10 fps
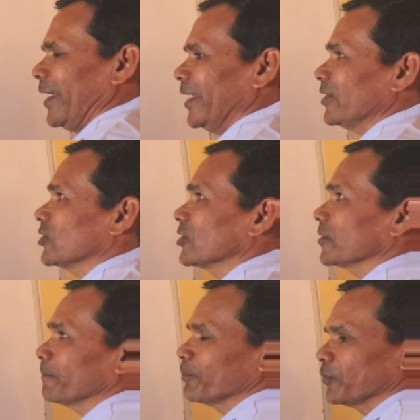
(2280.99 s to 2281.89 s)

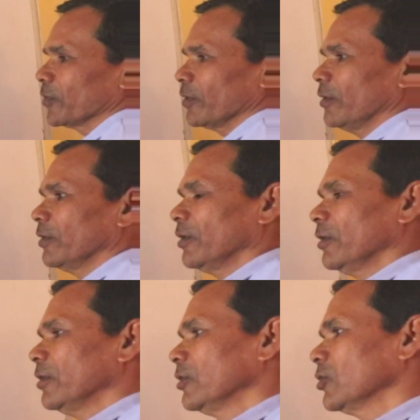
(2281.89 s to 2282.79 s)
S.
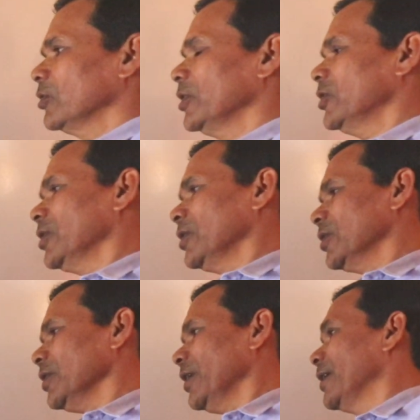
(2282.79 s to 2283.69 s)
So this
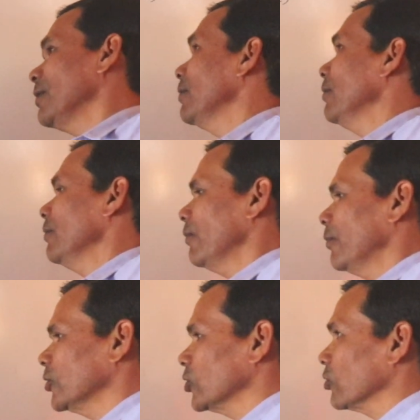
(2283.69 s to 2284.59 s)
is in
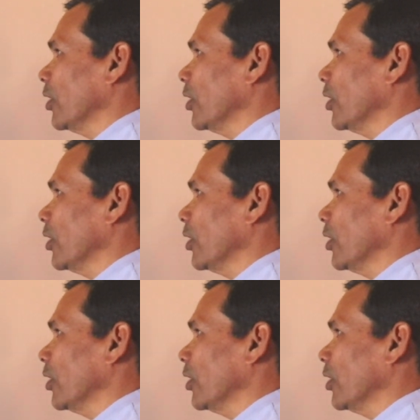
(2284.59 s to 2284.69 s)
first